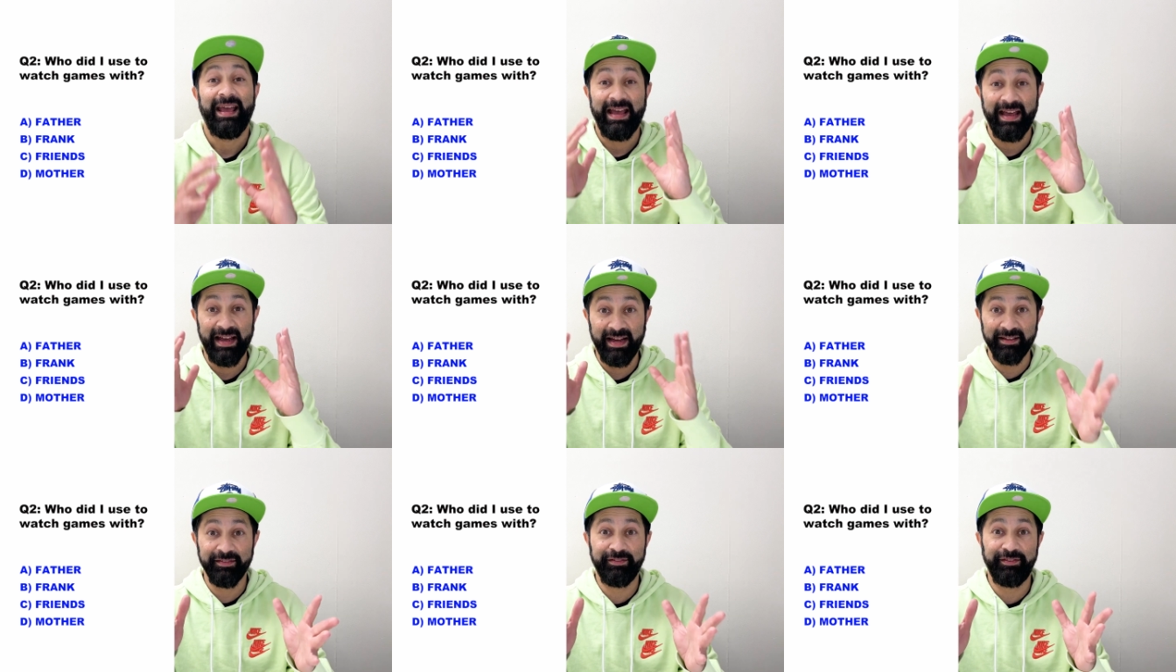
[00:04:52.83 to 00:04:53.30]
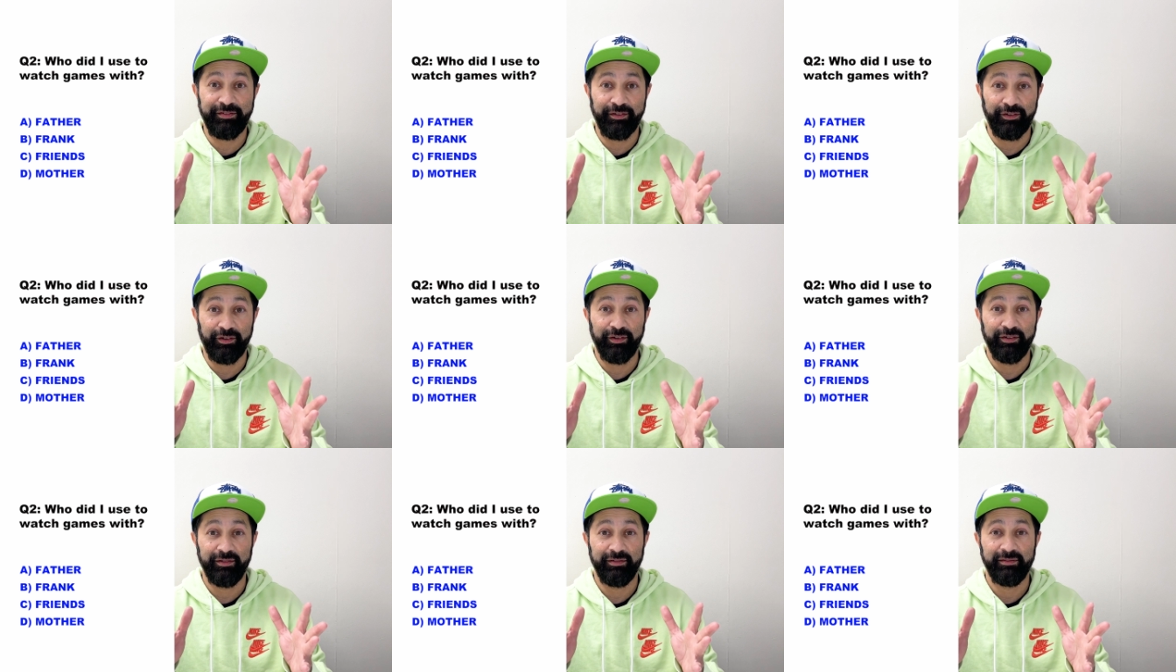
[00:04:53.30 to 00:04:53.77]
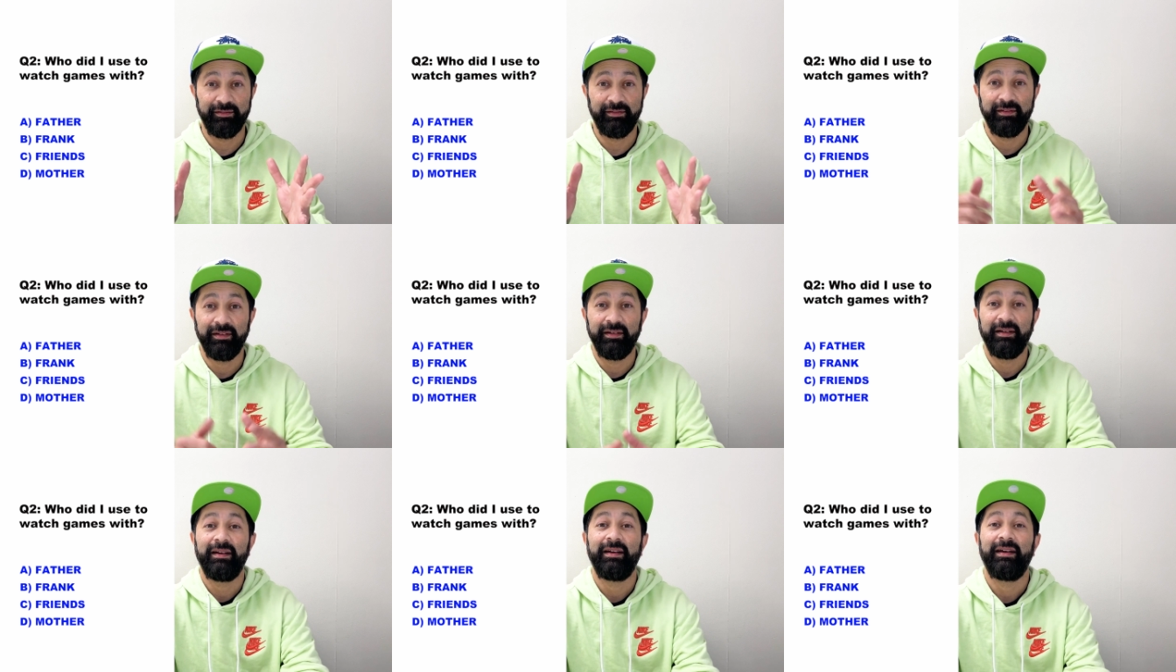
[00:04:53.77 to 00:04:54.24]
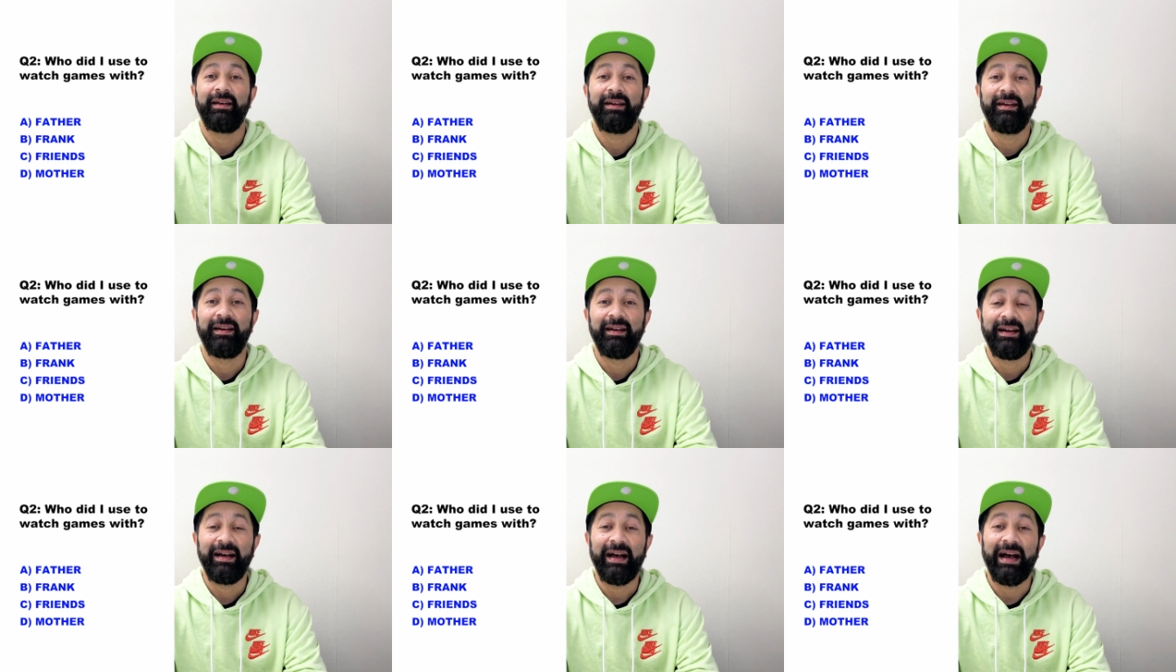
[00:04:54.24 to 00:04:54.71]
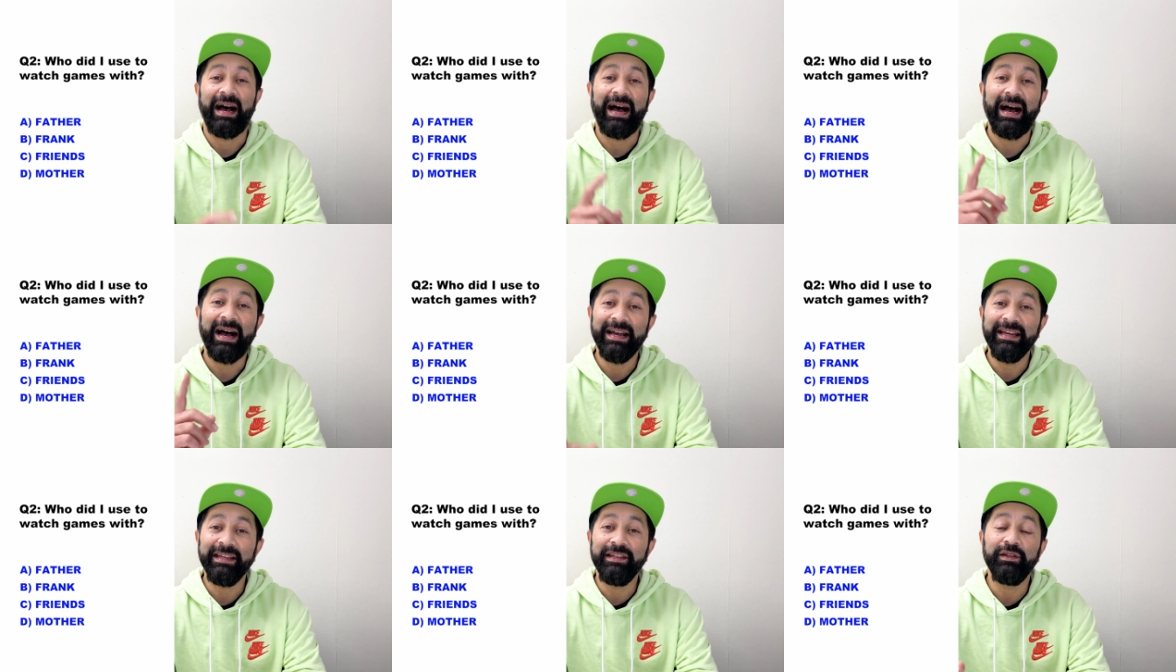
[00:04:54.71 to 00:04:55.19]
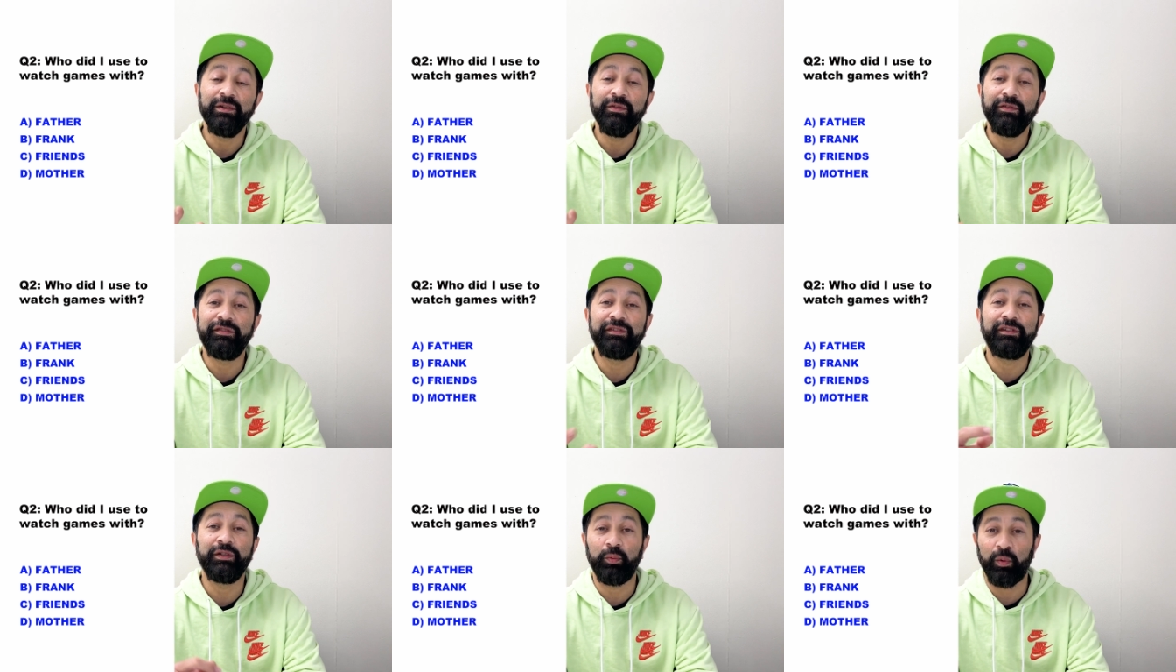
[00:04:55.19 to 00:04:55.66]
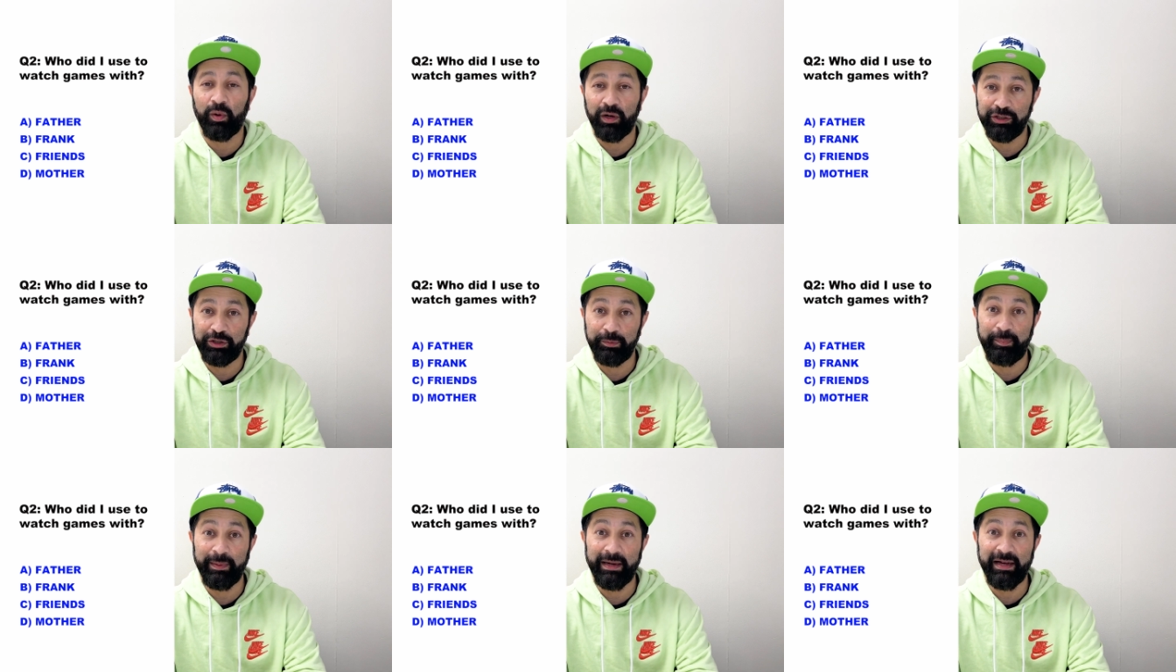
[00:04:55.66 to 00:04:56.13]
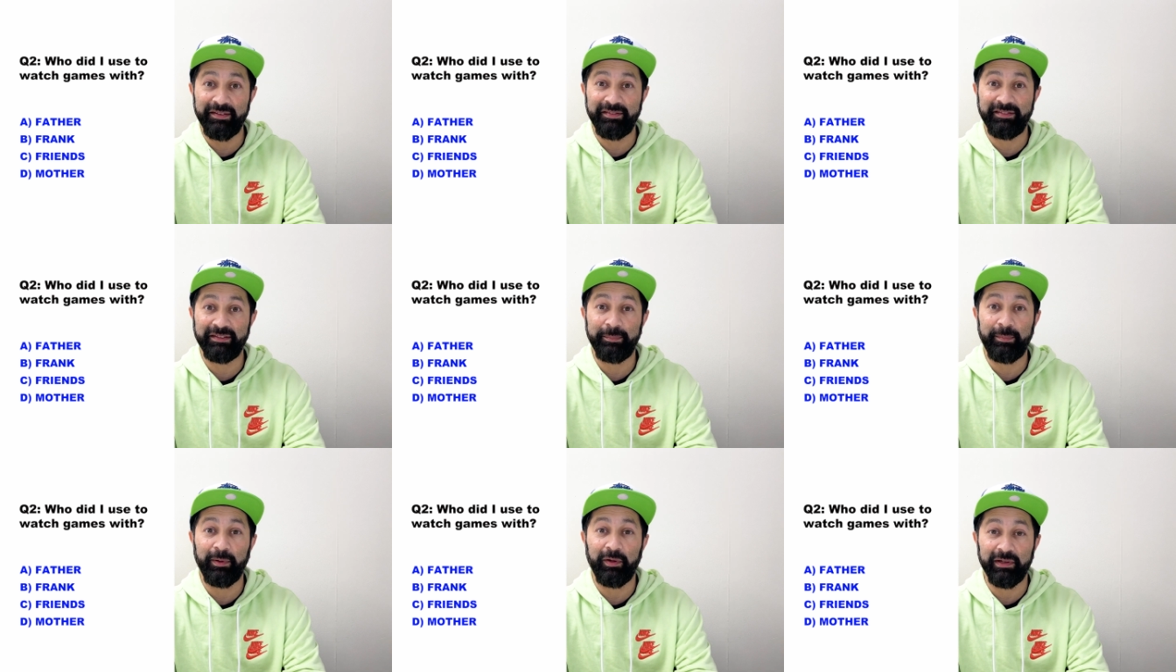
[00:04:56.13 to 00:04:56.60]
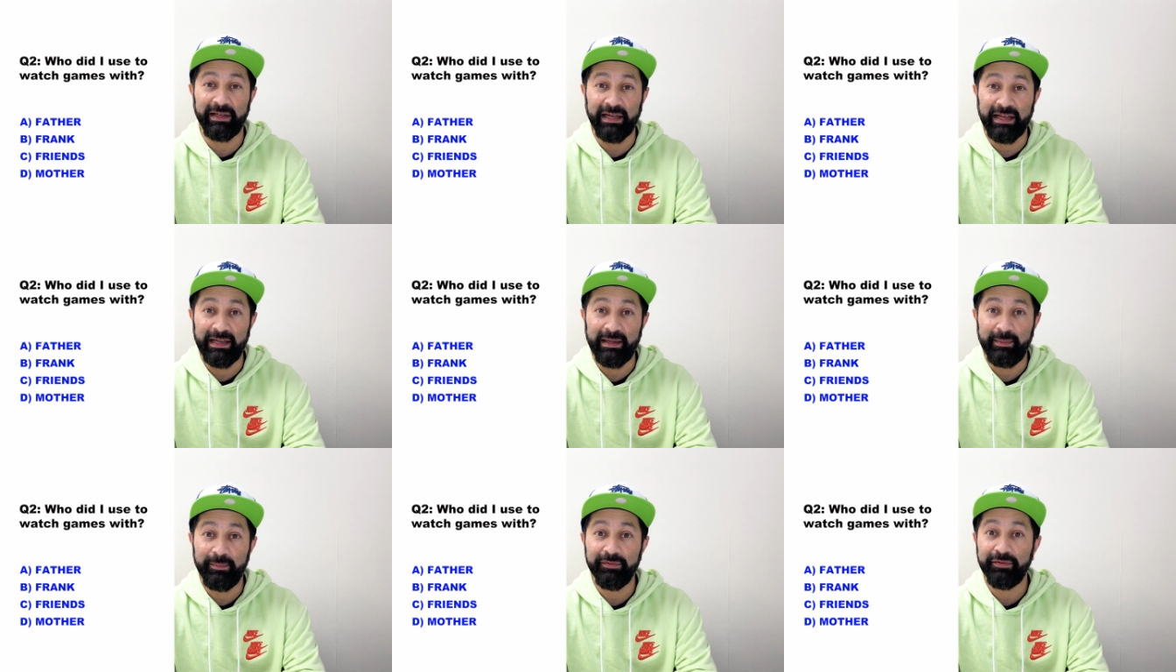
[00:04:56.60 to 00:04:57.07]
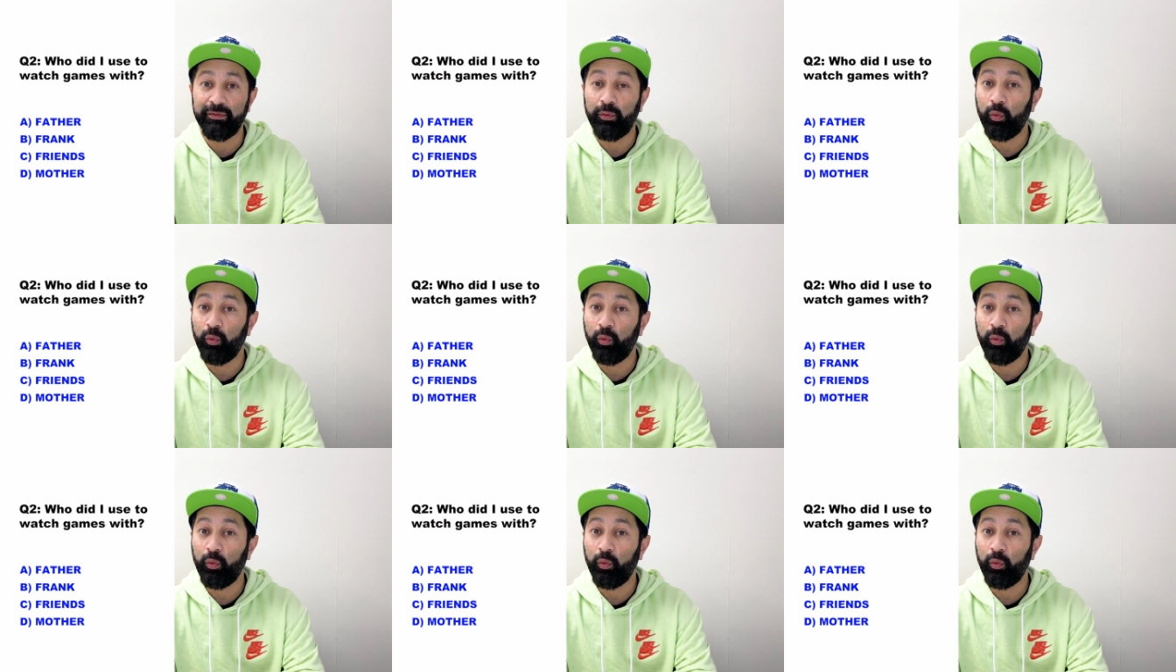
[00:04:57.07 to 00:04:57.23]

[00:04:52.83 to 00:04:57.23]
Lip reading: Answer. I used to watch basketball games